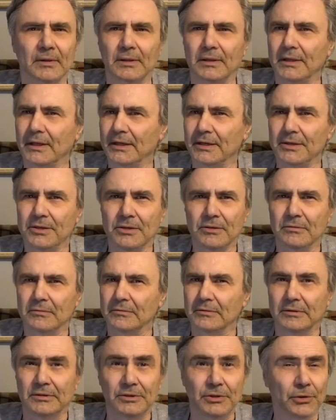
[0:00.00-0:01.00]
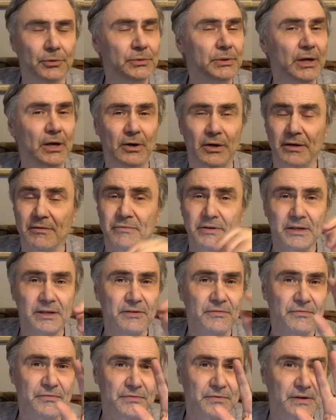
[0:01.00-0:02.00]
then don't go even
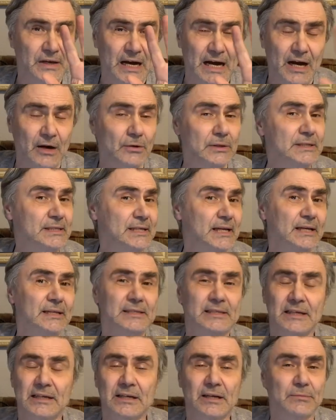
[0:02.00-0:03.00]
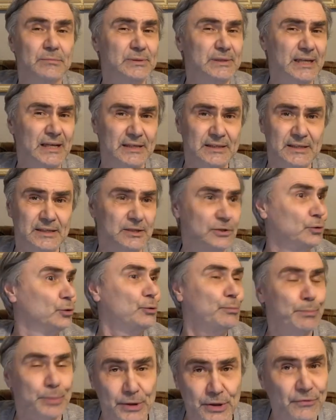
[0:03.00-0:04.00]
if outside circumstances
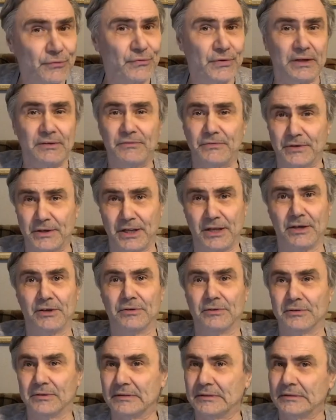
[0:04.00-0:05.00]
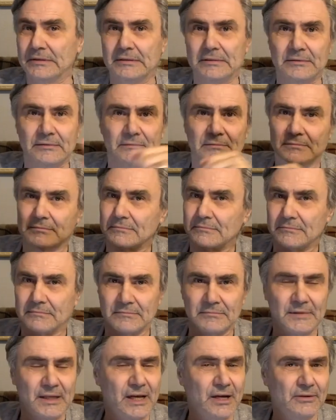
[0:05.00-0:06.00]
look perfect for you
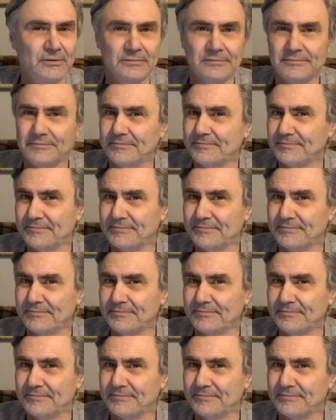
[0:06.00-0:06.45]
no